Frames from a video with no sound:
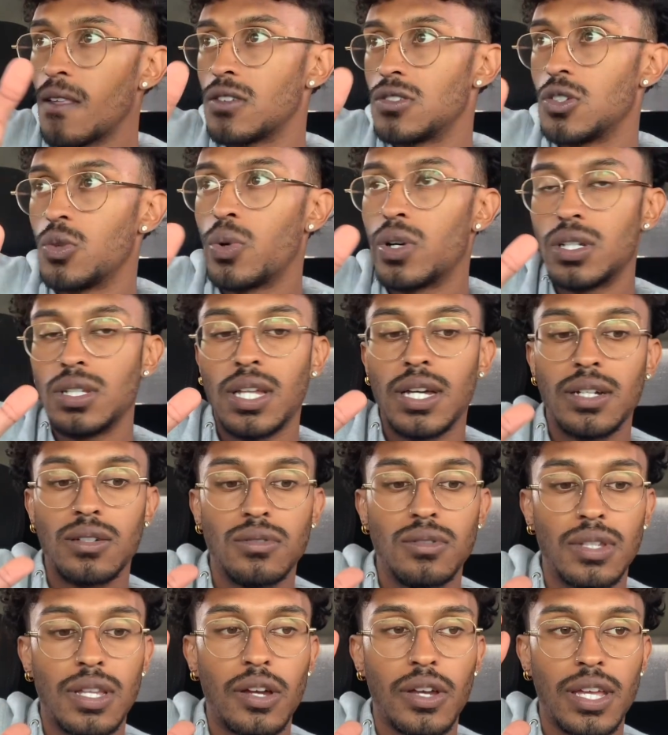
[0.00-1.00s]
to where, like,
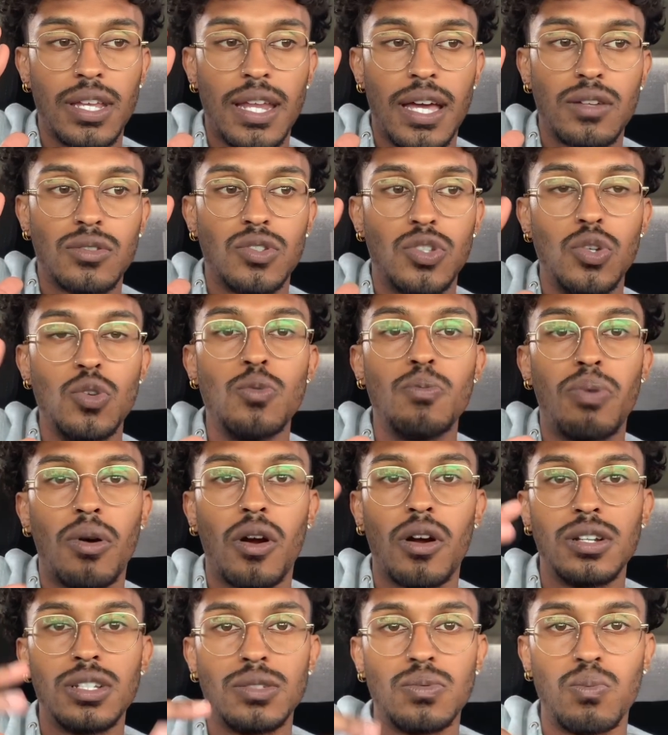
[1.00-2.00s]
okay, now two
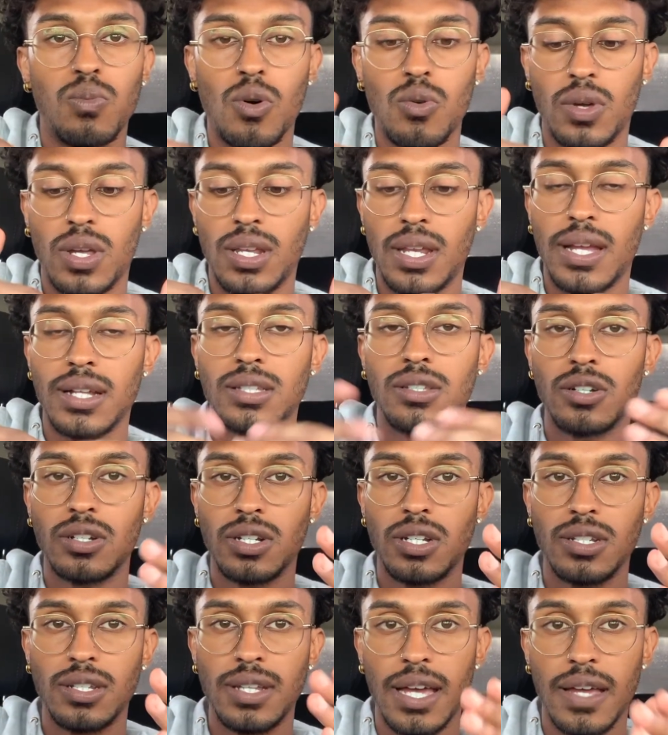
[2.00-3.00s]
parts won't connect, they're
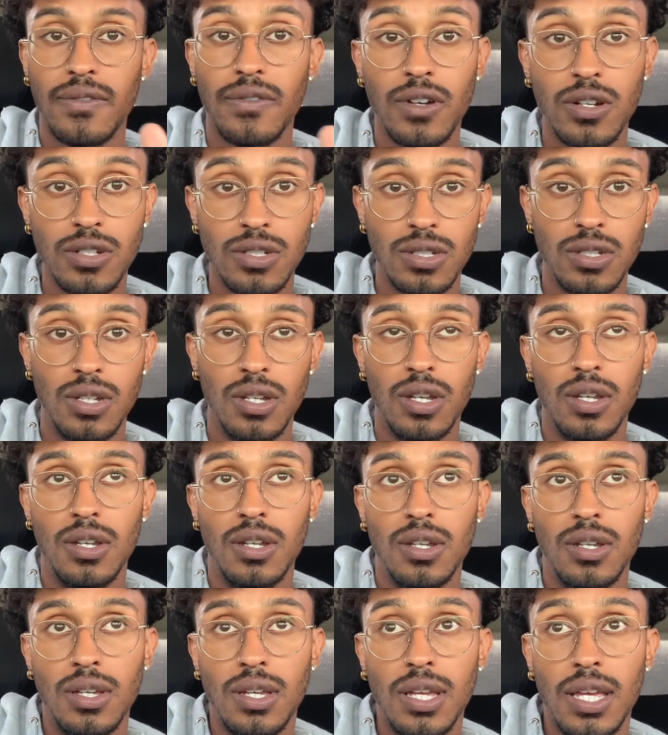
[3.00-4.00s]
going to diverge.
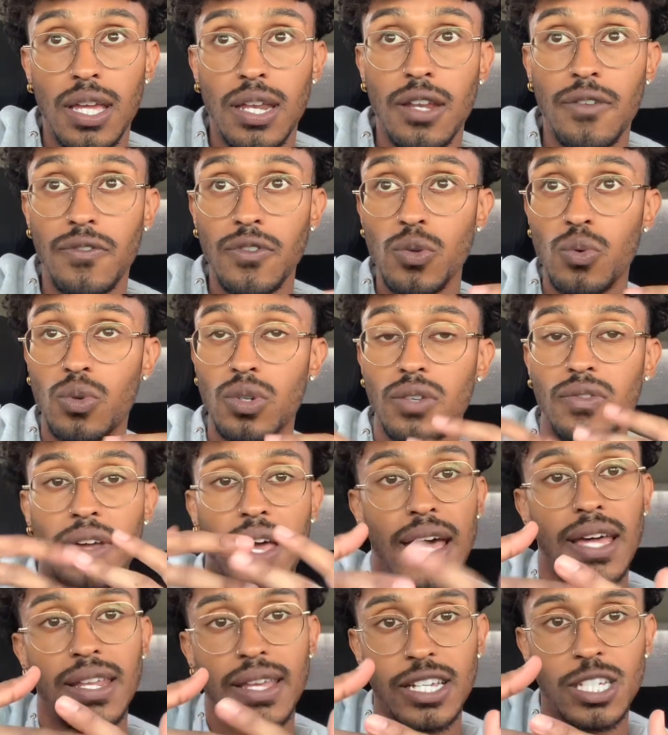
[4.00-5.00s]
And if you would have
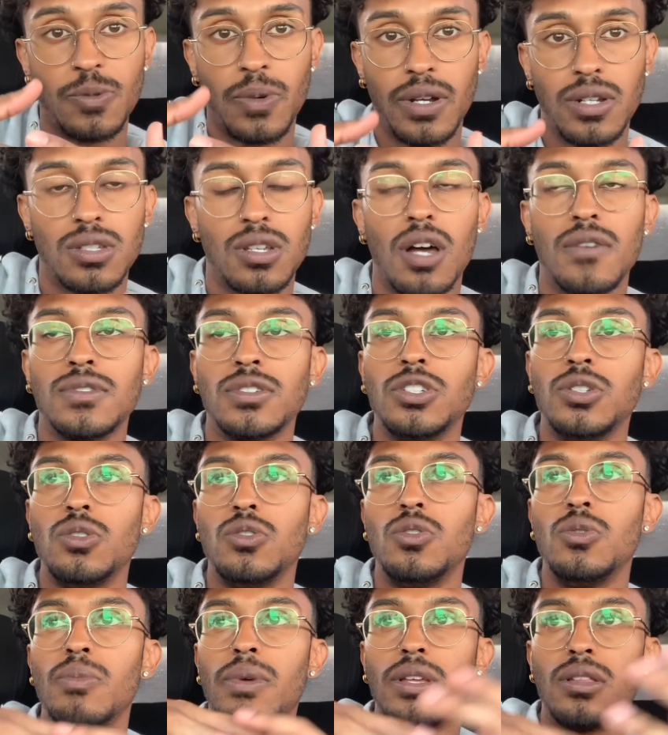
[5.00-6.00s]
had that experience, obviously
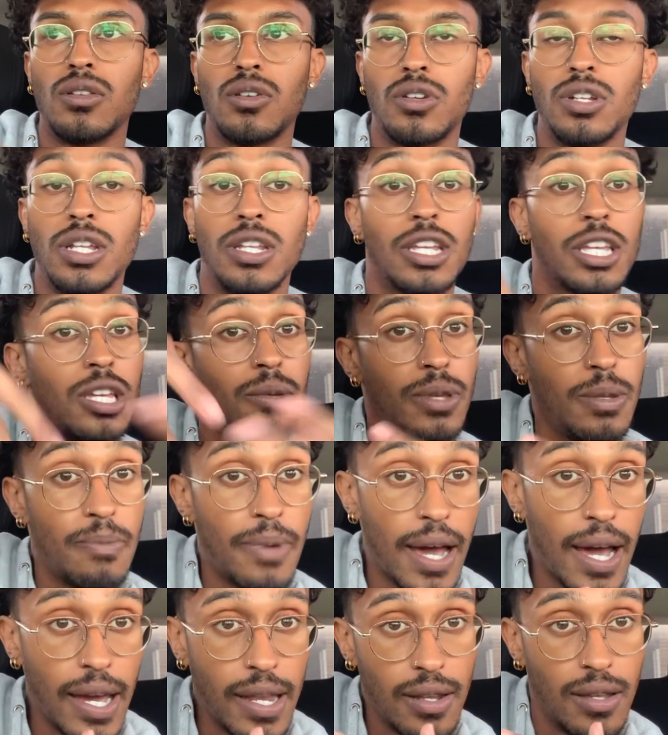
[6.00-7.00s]
you may learn it. It could be
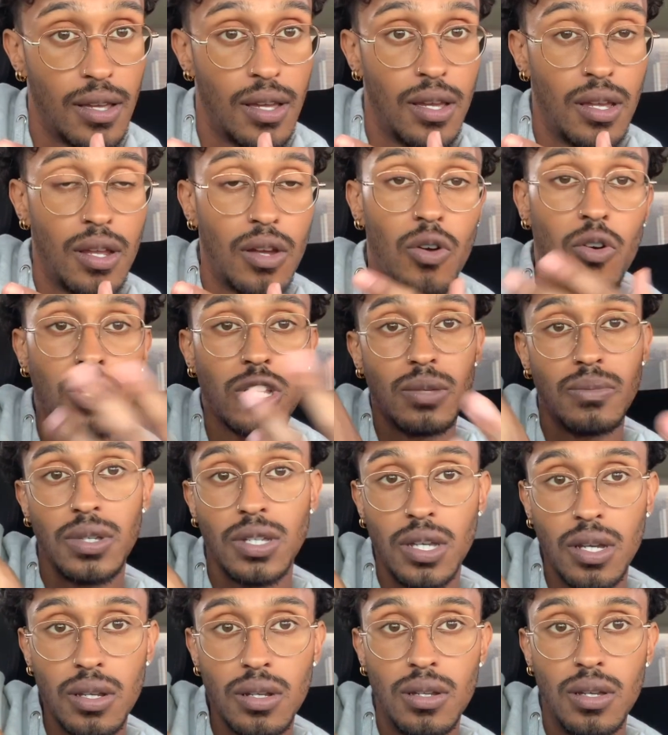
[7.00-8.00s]
bad or it can be
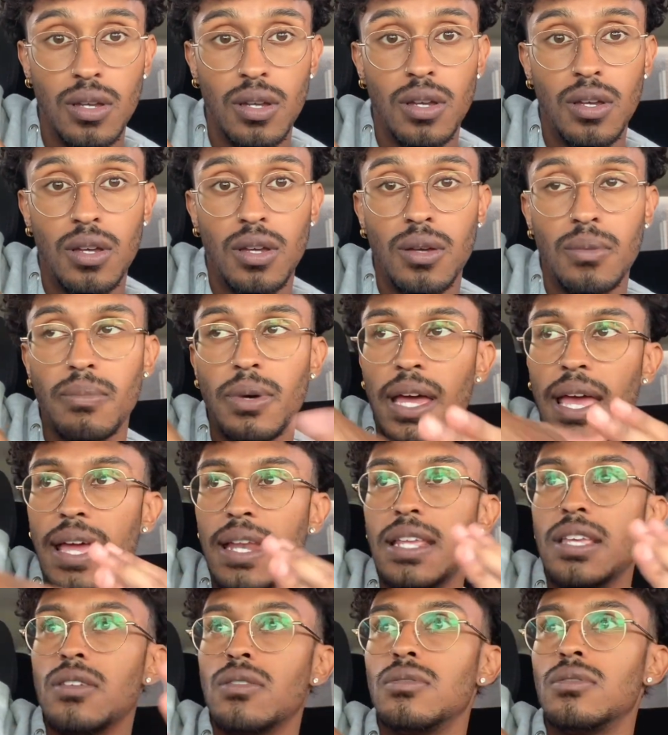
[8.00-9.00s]
good, but
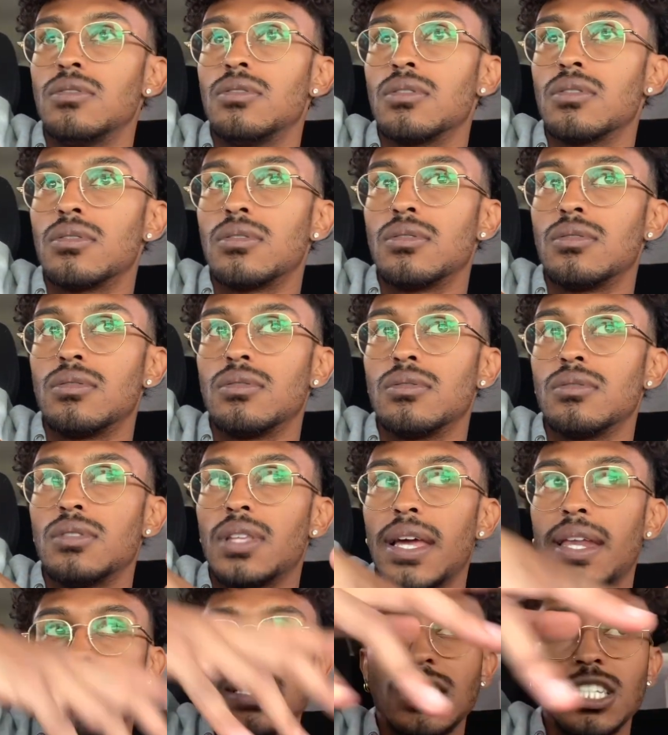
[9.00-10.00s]
any
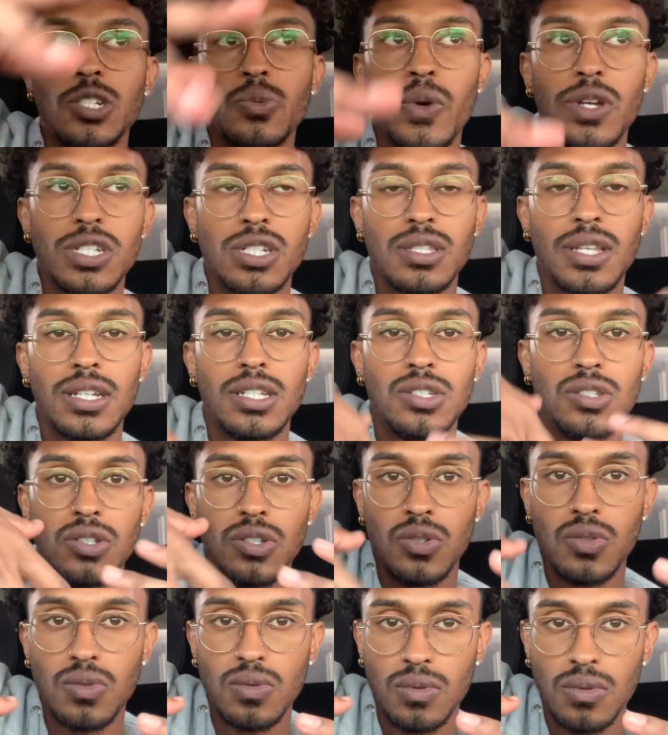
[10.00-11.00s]
situation that is
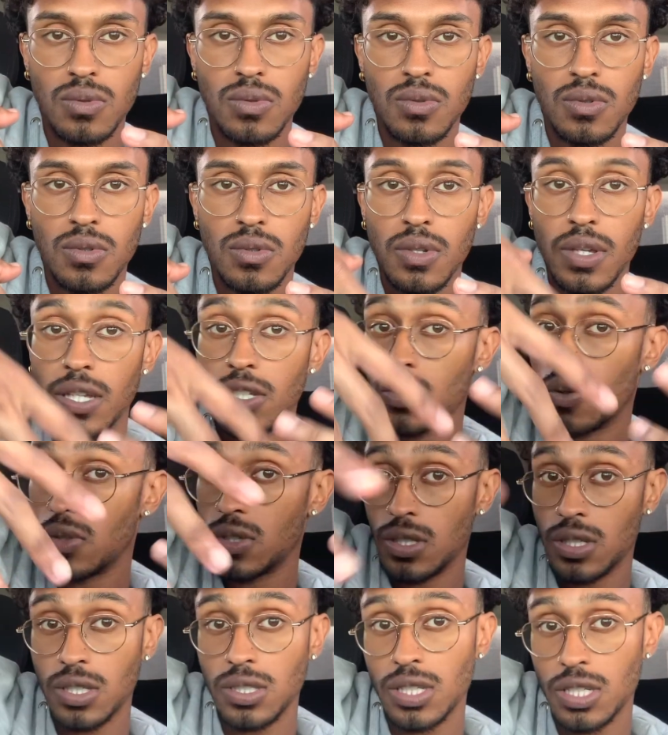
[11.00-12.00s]
new is always
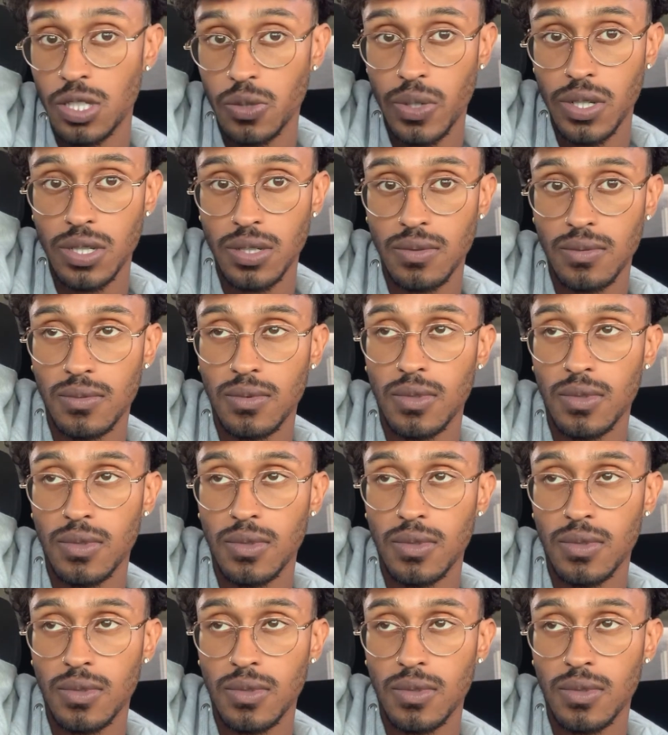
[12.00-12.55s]
a good situation,